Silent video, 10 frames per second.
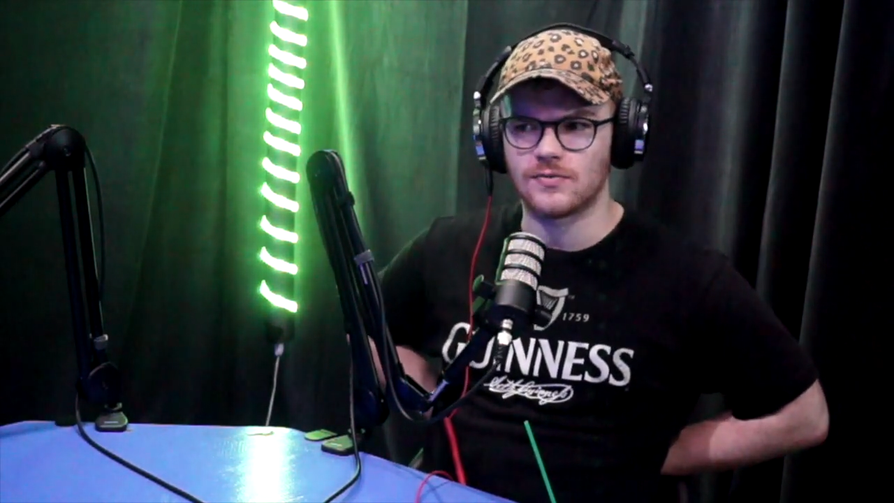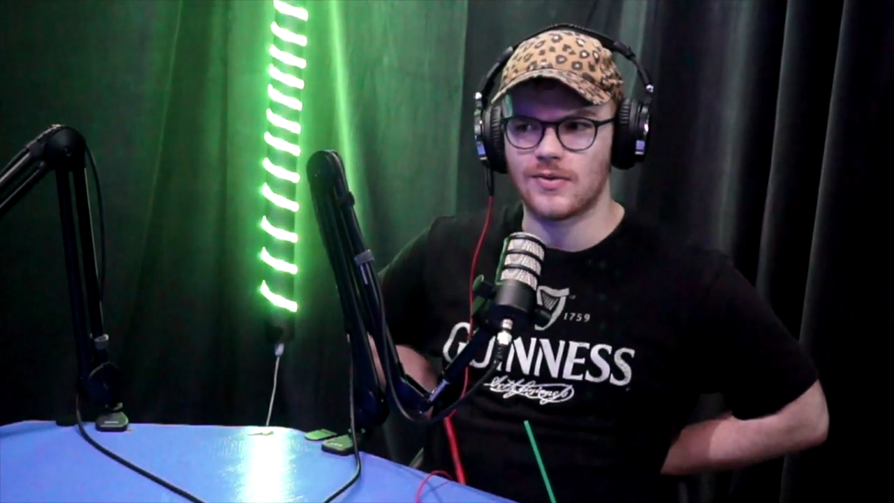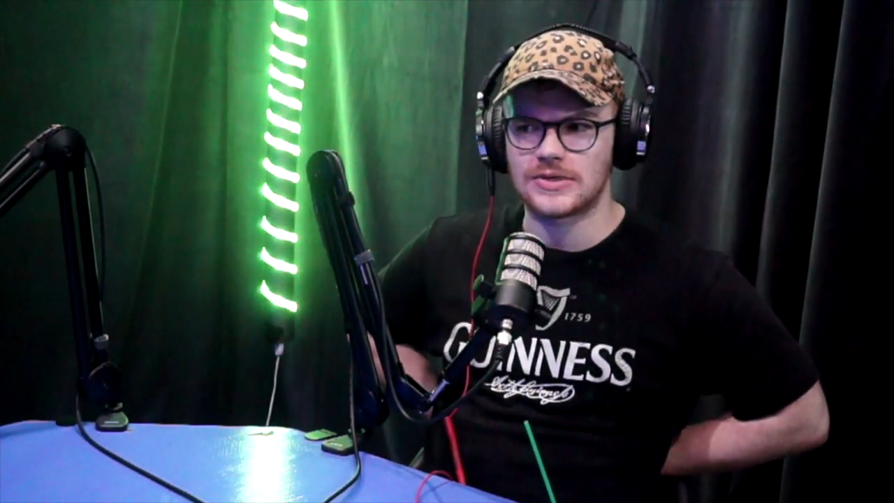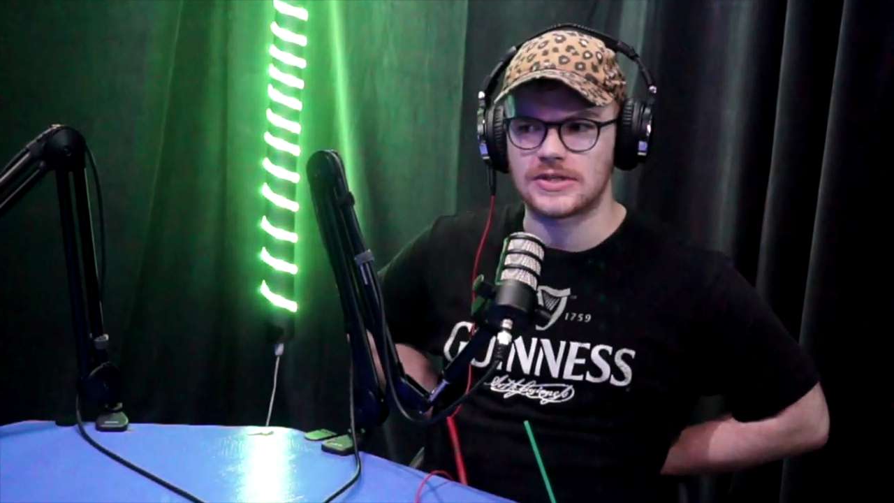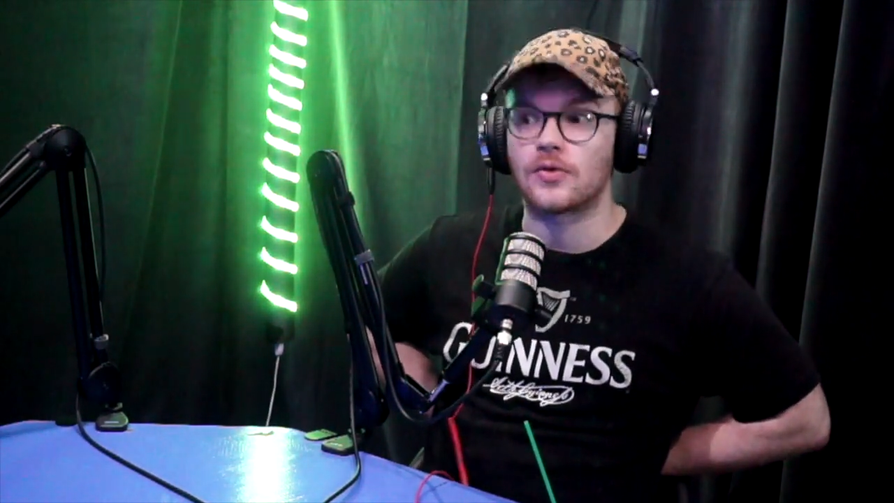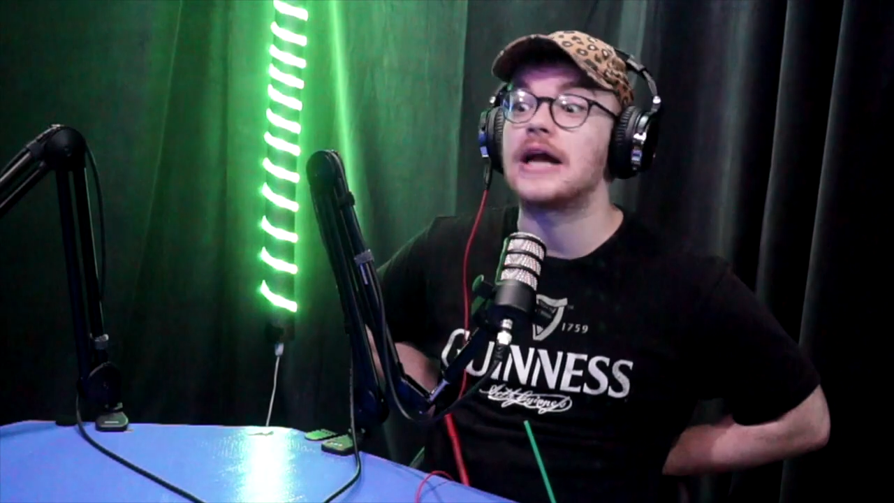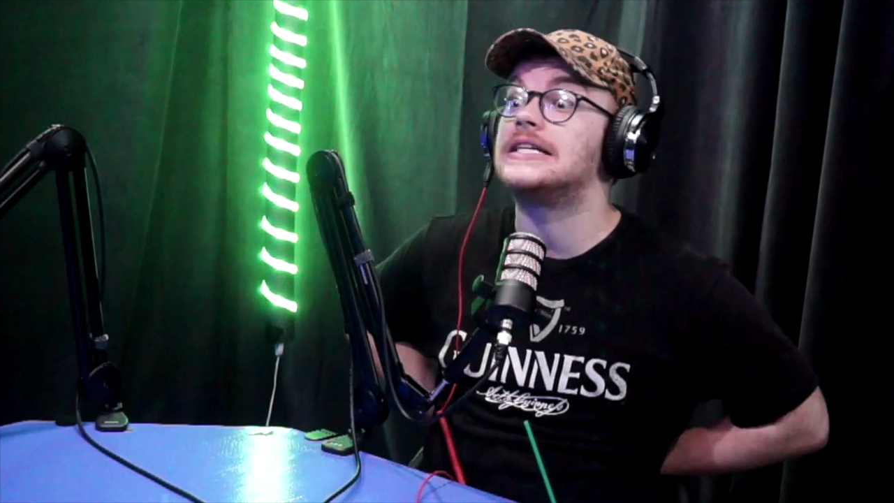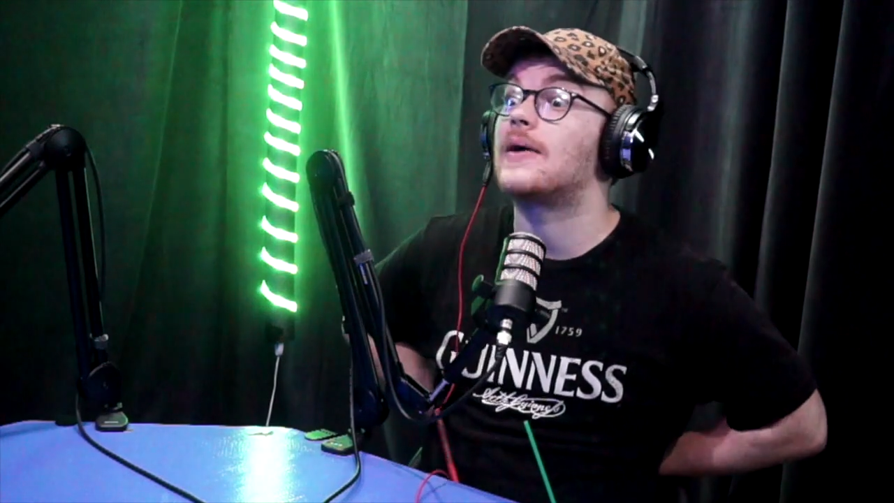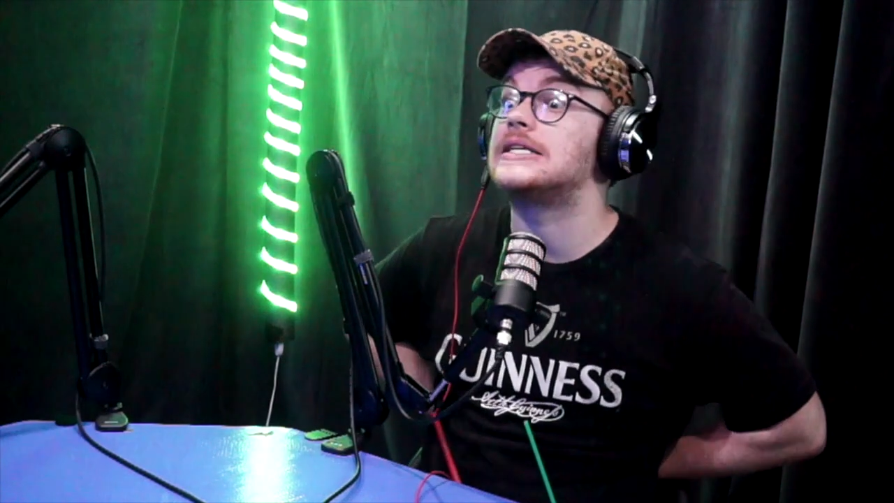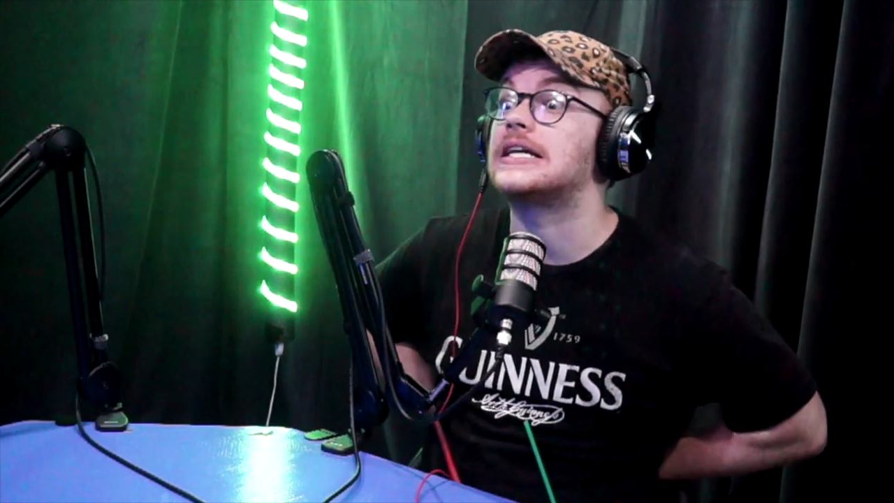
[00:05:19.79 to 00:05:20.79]
What was the
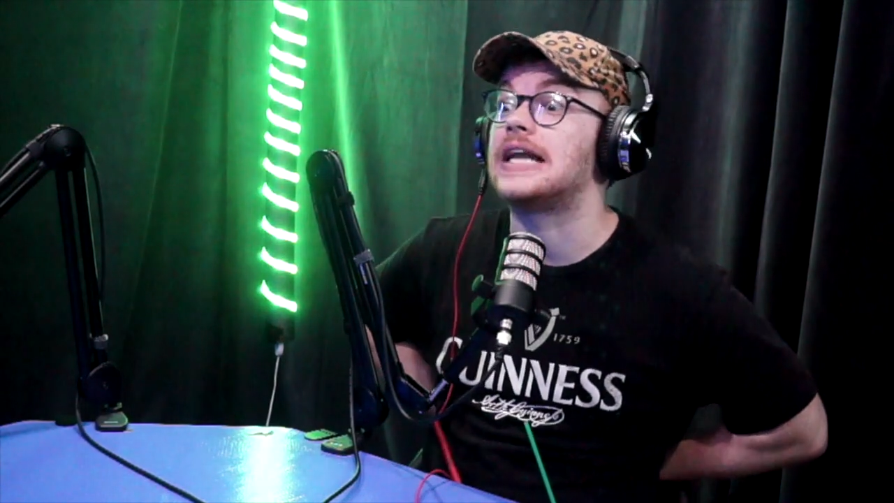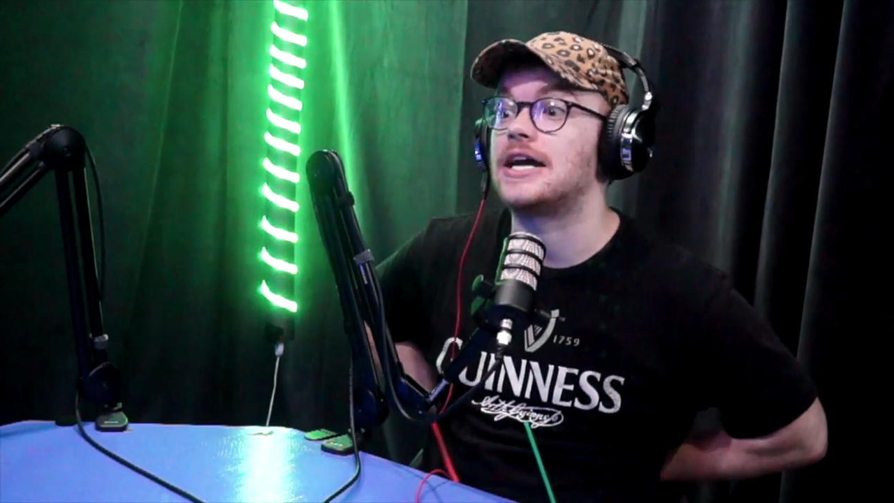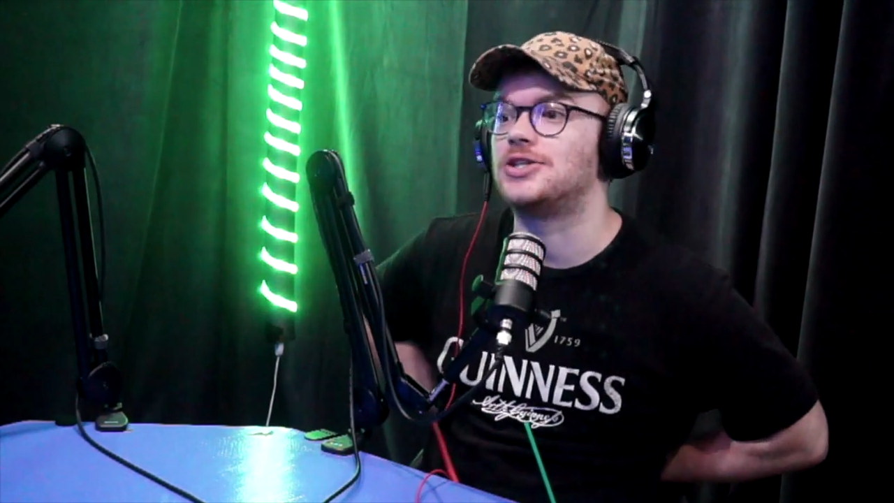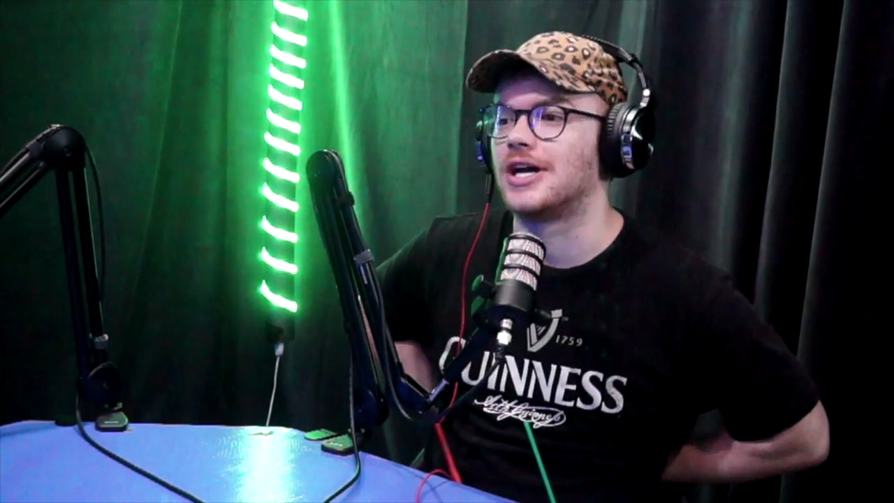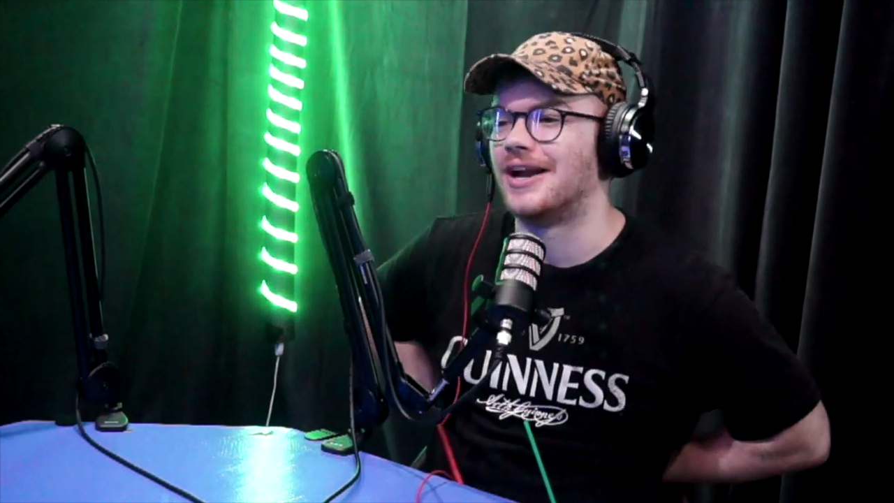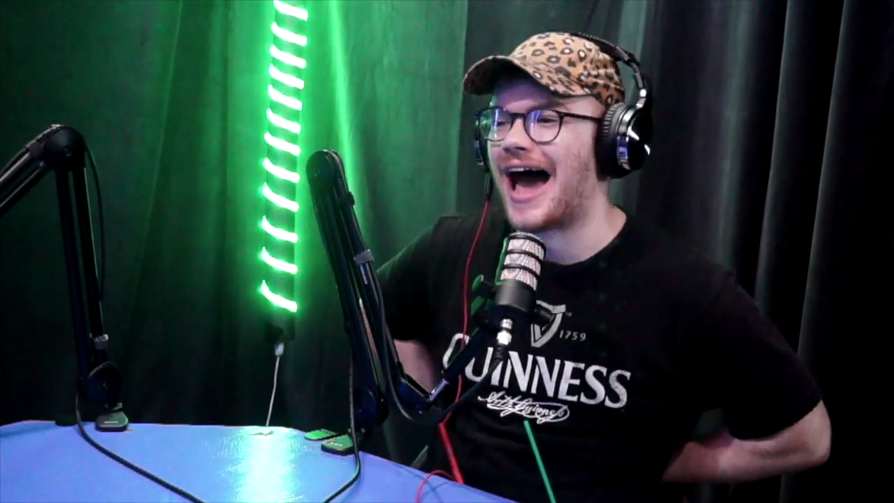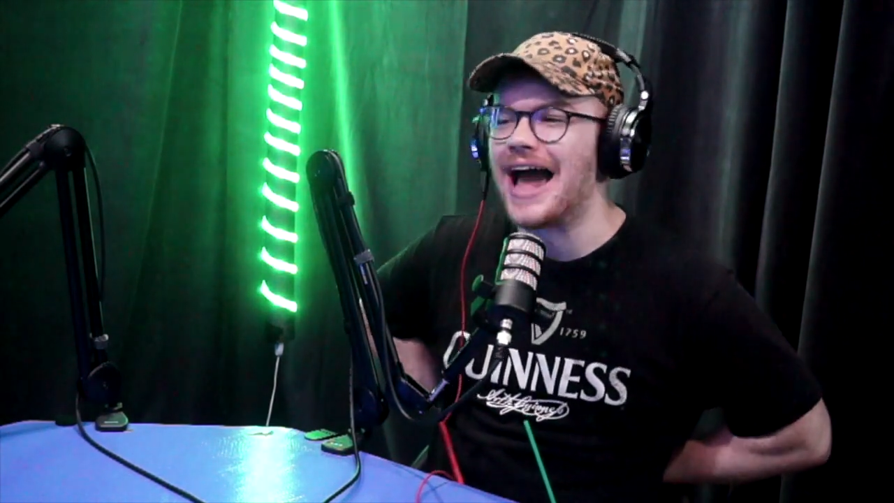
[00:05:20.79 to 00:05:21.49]
Great Resignation?